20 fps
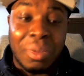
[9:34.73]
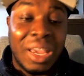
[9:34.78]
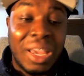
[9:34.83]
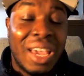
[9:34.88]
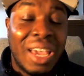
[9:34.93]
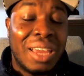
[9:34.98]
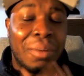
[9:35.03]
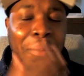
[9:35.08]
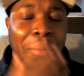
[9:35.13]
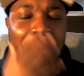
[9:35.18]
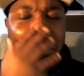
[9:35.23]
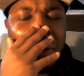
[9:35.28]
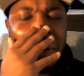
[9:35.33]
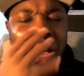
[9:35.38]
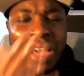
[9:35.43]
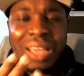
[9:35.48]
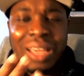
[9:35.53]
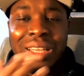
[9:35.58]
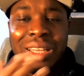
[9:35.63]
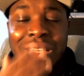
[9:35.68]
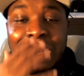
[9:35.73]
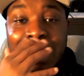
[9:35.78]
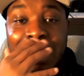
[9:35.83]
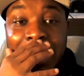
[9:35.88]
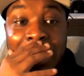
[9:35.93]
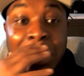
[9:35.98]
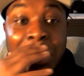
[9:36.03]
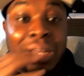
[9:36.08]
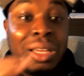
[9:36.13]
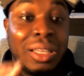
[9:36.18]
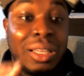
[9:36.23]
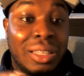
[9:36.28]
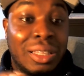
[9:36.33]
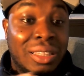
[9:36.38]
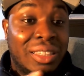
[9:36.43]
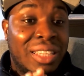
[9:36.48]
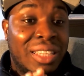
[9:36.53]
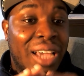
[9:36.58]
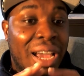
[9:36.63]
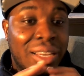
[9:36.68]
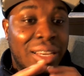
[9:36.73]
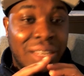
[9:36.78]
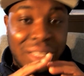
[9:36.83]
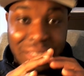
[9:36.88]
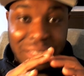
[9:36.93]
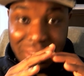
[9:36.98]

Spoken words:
And my god, that